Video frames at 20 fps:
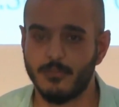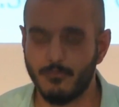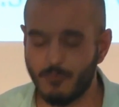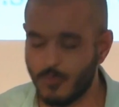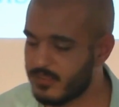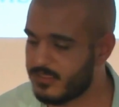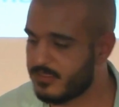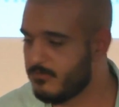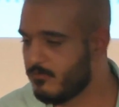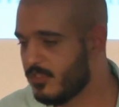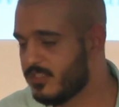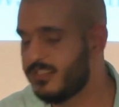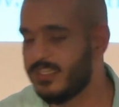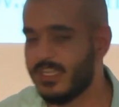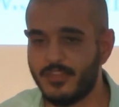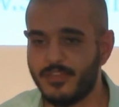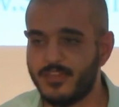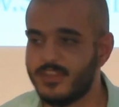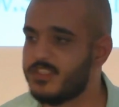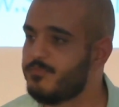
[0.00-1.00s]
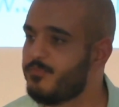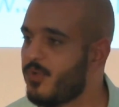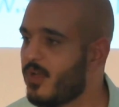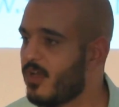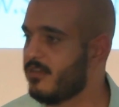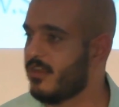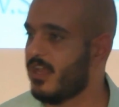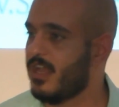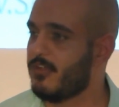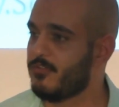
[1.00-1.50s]
we'll take this
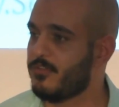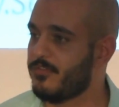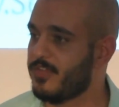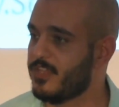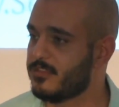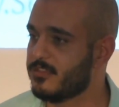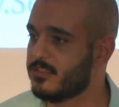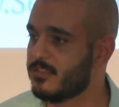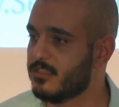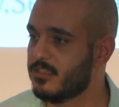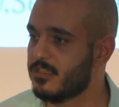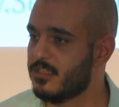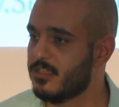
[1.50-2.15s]
part out of it,